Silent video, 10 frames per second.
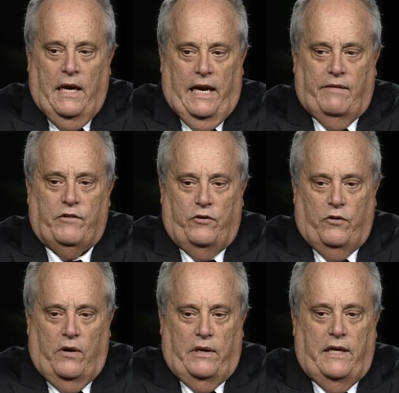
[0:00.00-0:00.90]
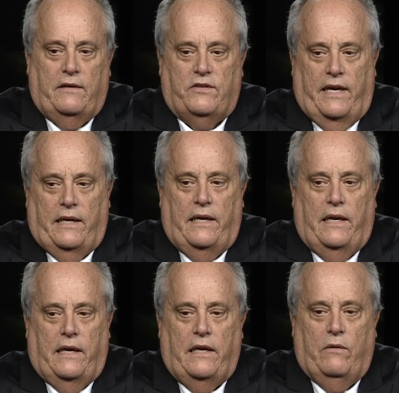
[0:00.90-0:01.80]
After joining
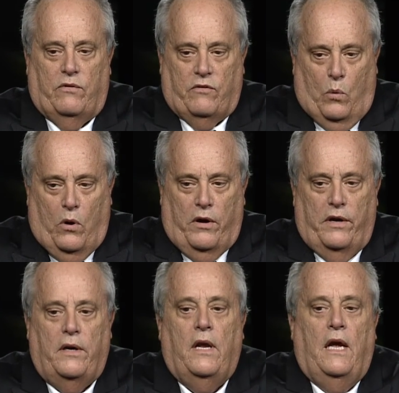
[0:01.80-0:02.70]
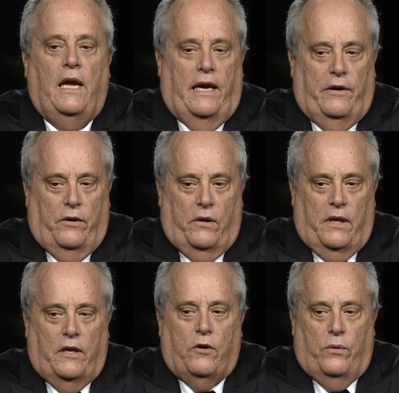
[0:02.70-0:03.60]
Sandia, he was awarded an
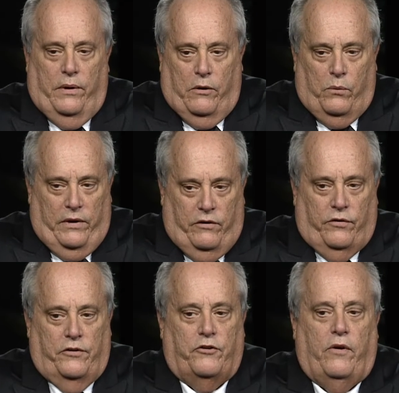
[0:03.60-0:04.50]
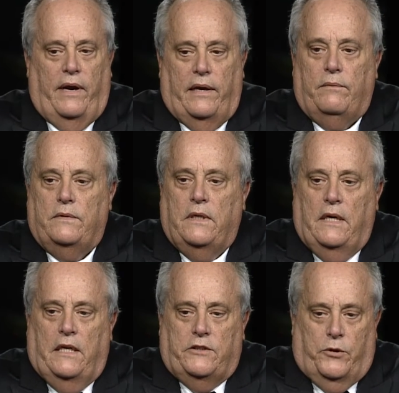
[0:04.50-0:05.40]
early career research grant
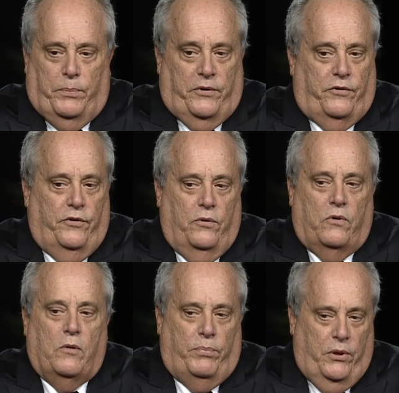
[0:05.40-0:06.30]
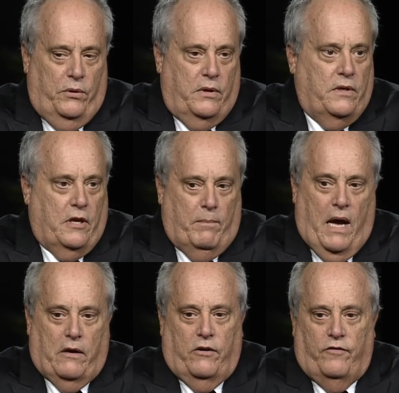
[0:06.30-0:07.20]
to pursue computed
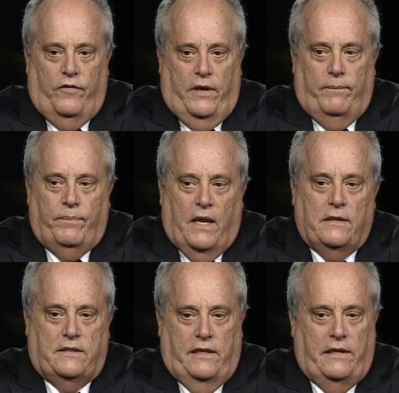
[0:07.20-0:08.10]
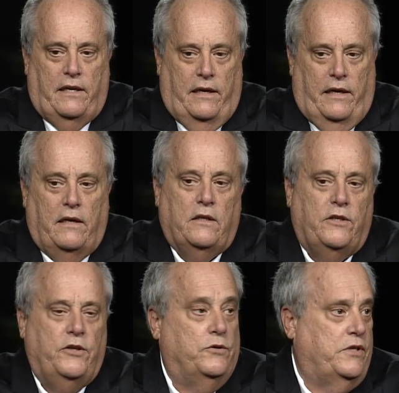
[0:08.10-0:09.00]
tomography C T
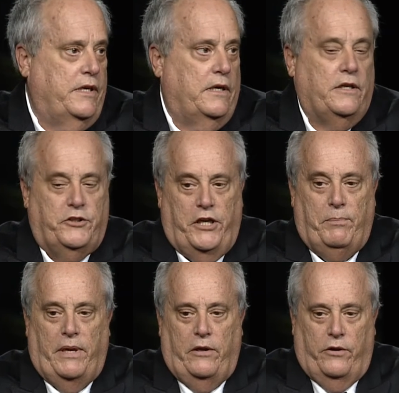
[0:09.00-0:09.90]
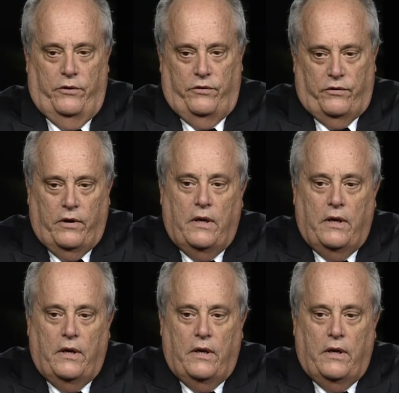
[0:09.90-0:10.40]
using G P Us.